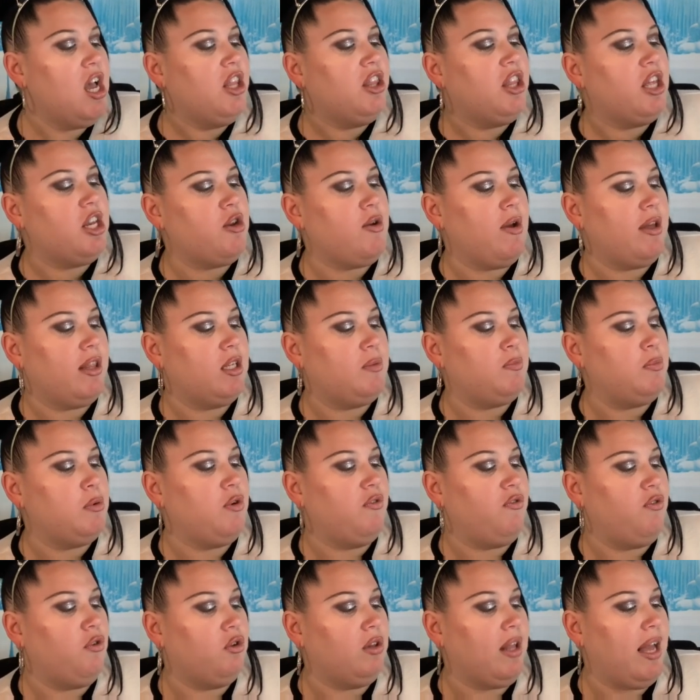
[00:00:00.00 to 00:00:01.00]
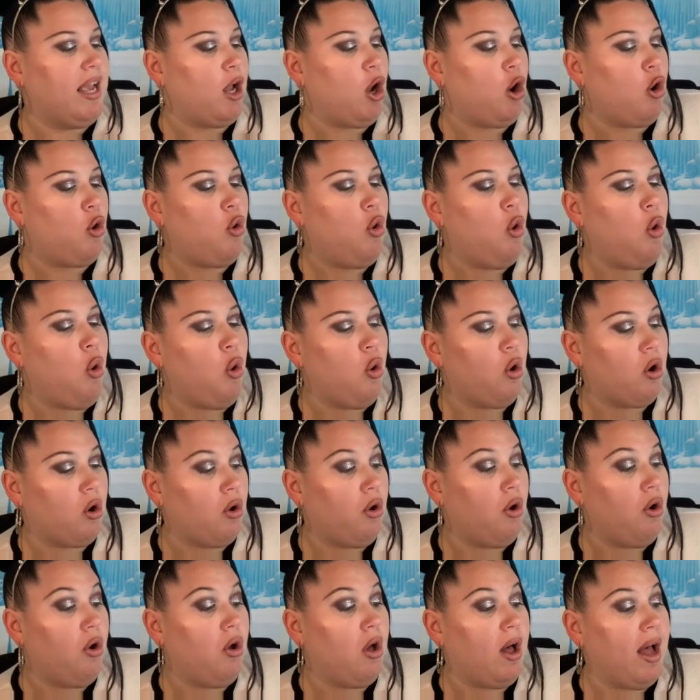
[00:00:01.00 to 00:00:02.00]
Then you had this beautiful like
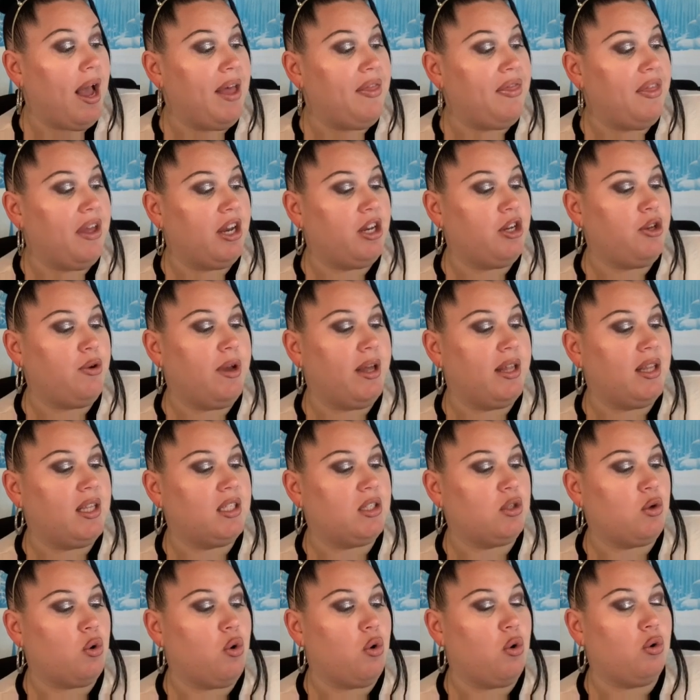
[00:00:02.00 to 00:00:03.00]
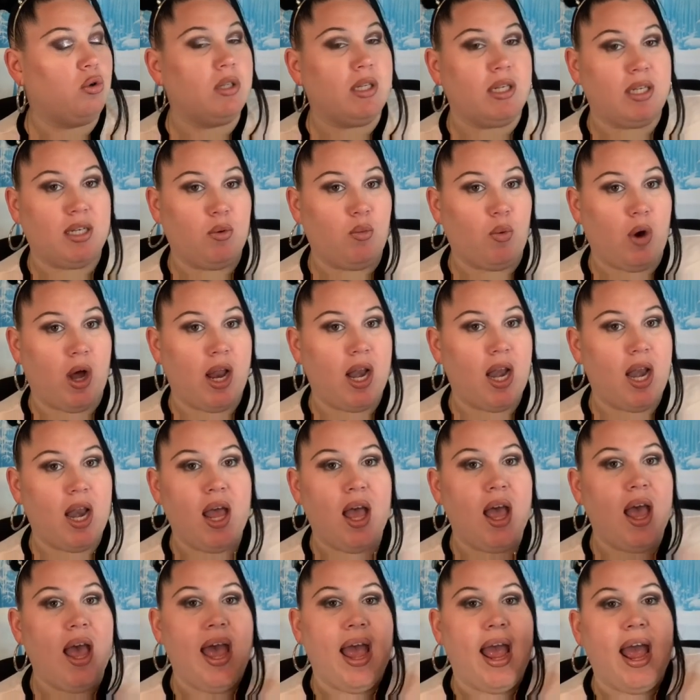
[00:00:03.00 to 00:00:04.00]
coral, and then you had this golden one
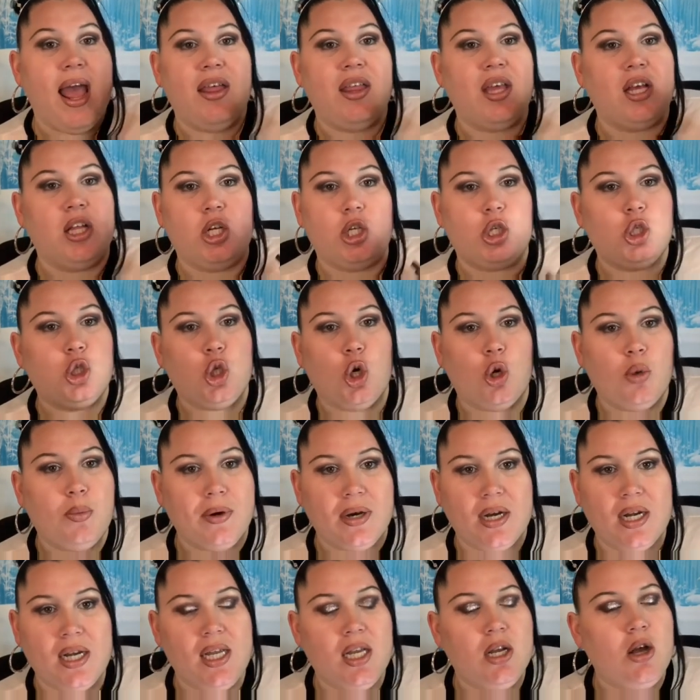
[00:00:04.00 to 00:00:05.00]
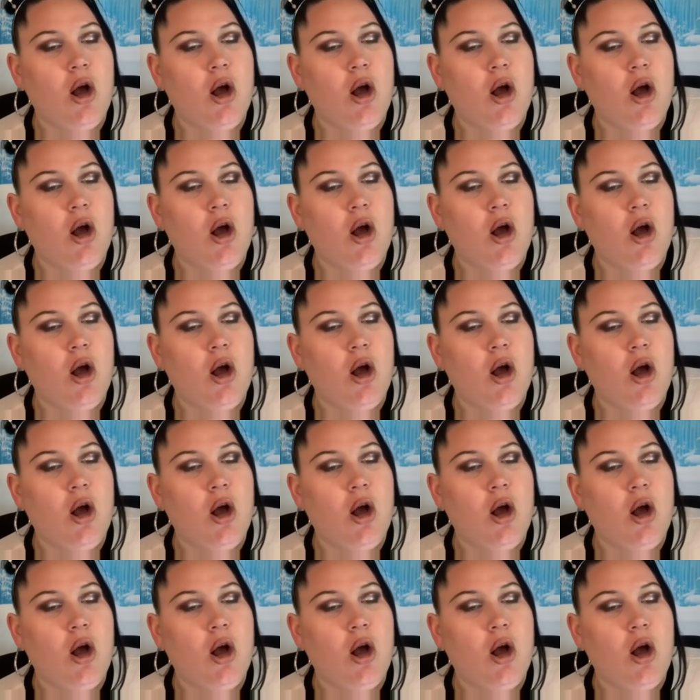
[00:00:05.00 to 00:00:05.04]
and they look so pretty.